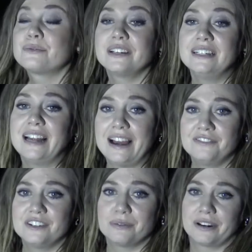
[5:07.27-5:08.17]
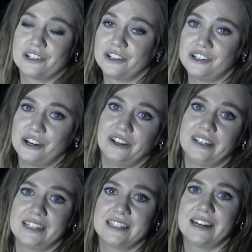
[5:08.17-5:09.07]
really left is what I showed you
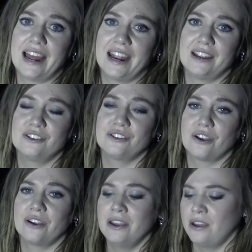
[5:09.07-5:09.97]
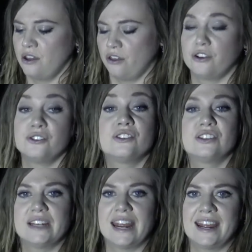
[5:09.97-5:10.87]
earlier today, so those
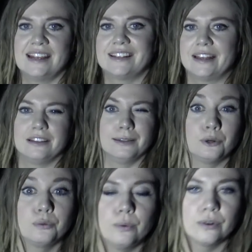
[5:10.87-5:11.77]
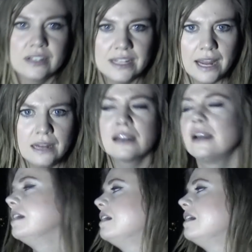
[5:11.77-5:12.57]
stairs and the little water tank.